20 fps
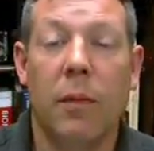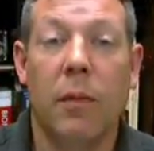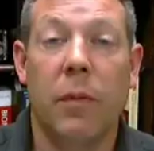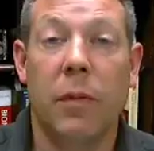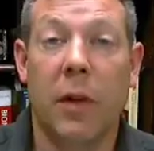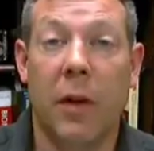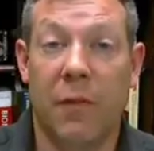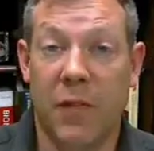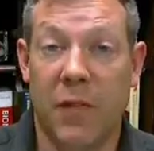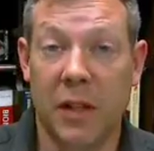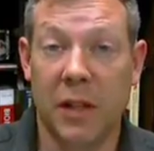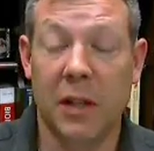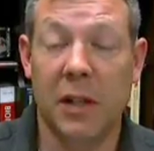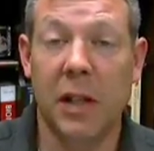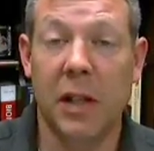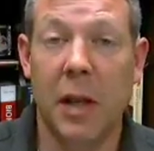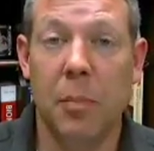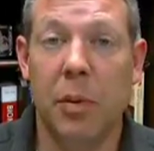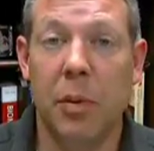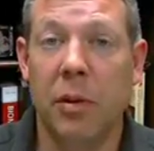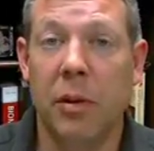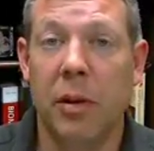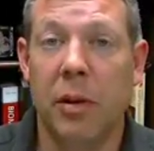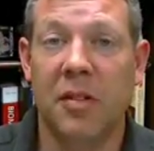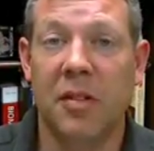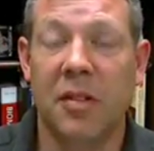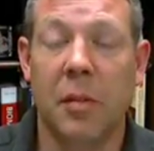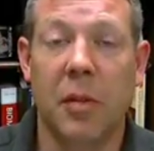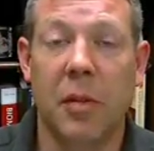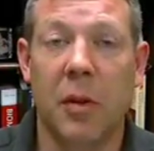The fin clip
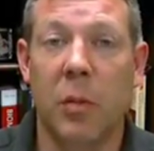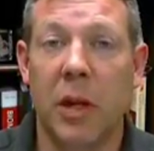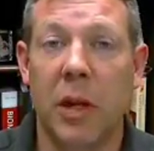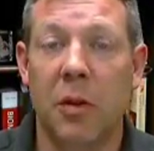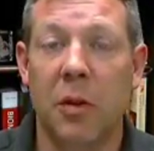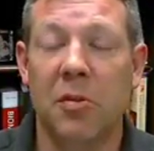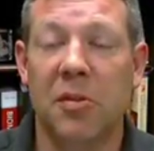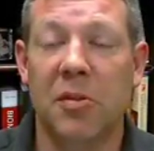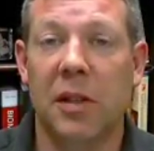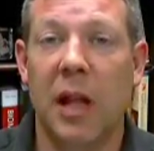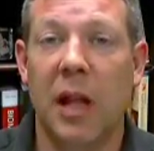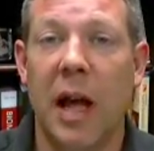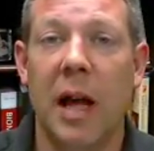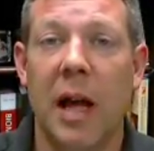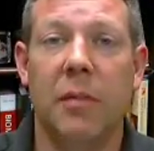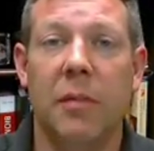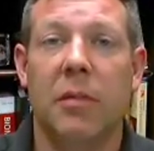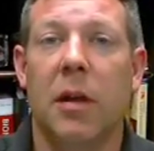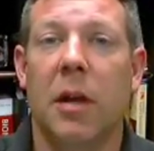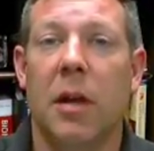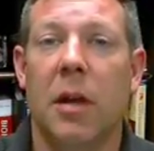is something we use a lot.